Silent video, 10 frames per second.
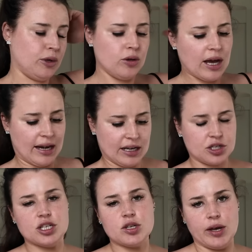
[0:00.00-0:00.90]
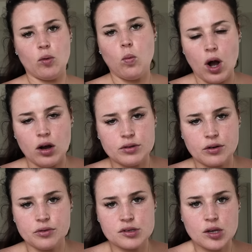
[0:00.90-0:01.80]
but you can actually do it while
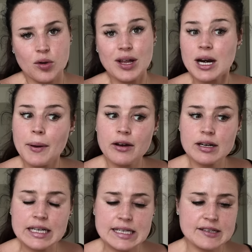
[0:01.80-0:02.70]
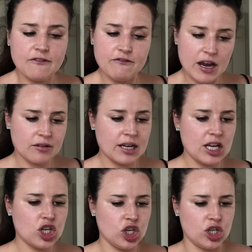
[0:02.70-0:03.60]
they're on the soil and apparently it's a
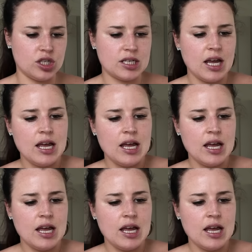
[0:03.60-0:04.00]
very good